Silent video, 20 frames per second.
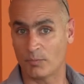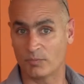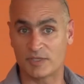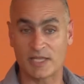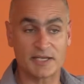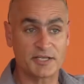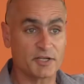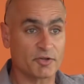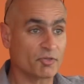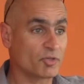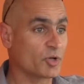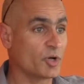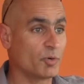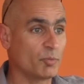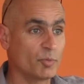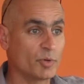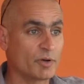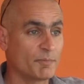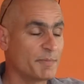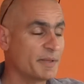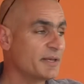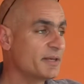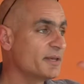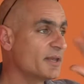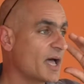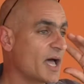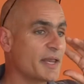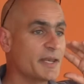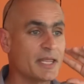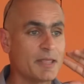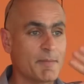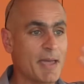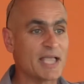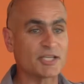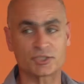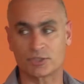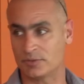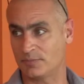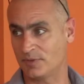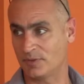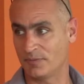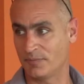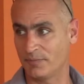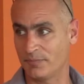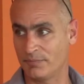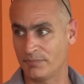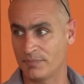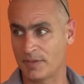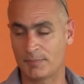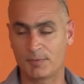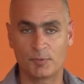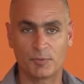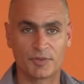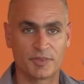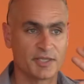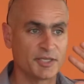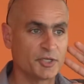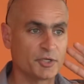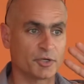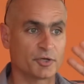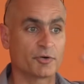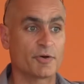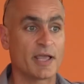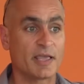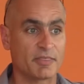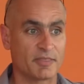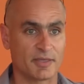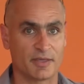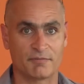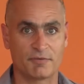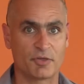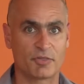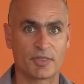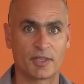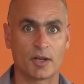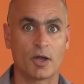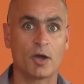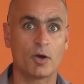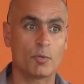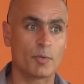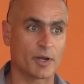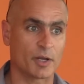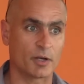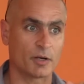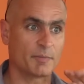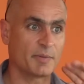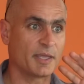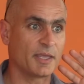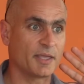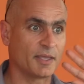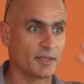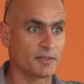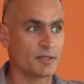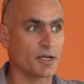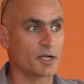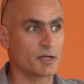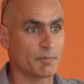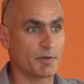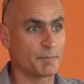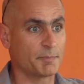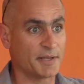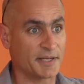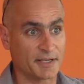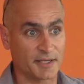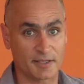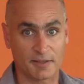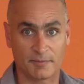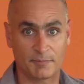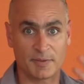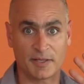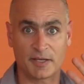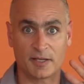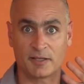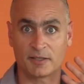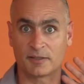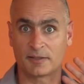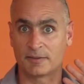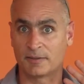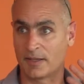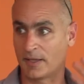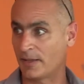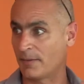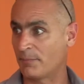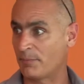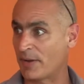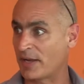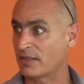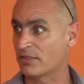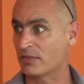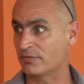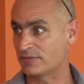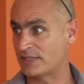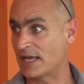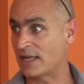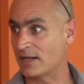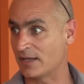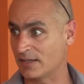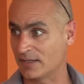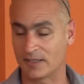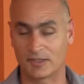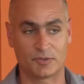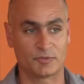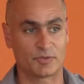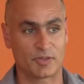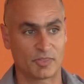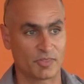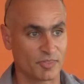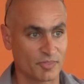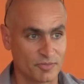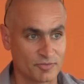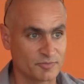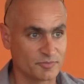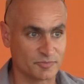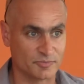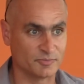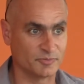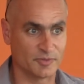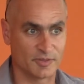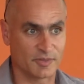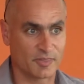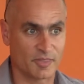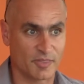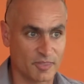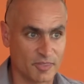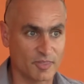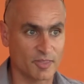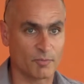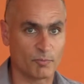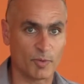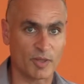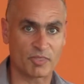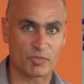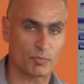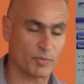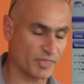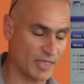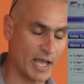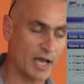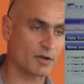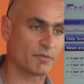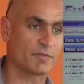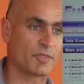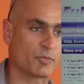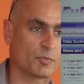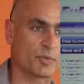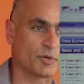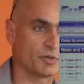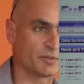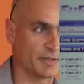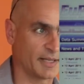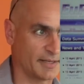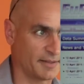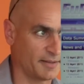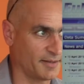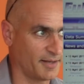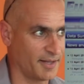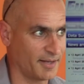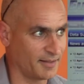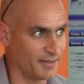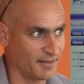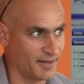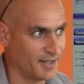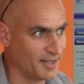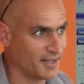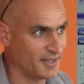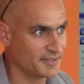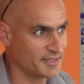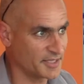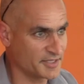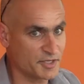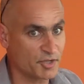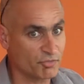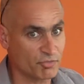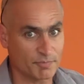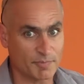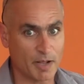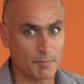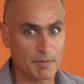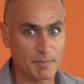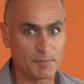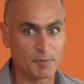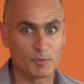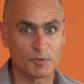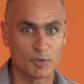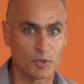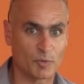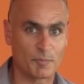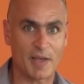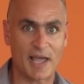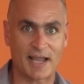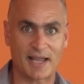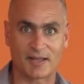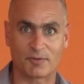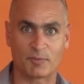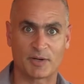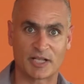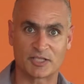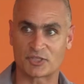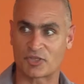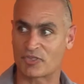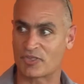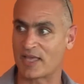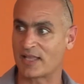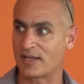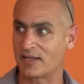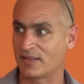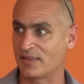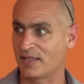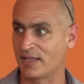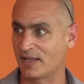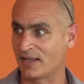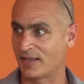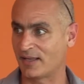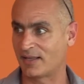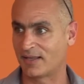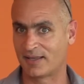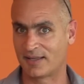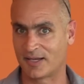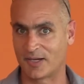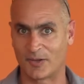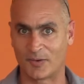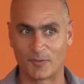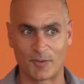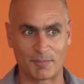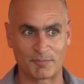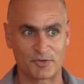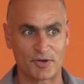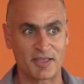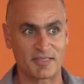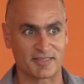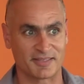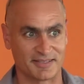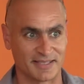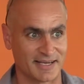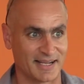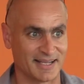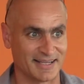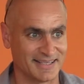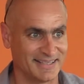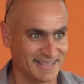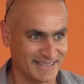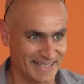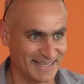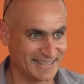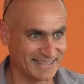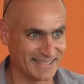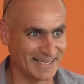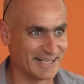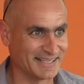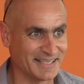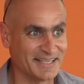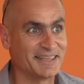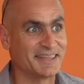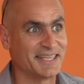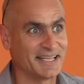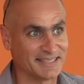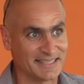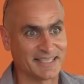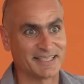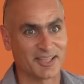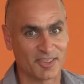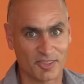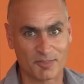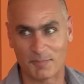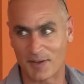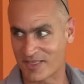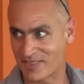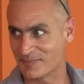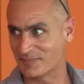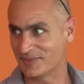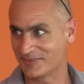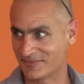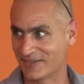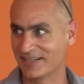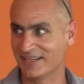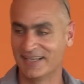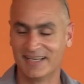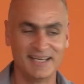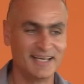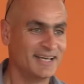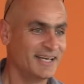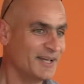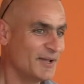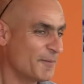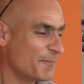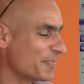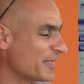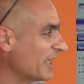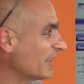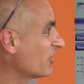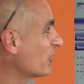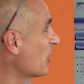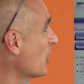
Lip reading: 10 years ago would have been unimaginable. People would think you're crazy if you said, oh, we're going to be talking about petabytes of data. This was out of this world. And 10 years from now, people will look back at what I just said and think, I'm crazy that I that I didn't think that this is possible, right? And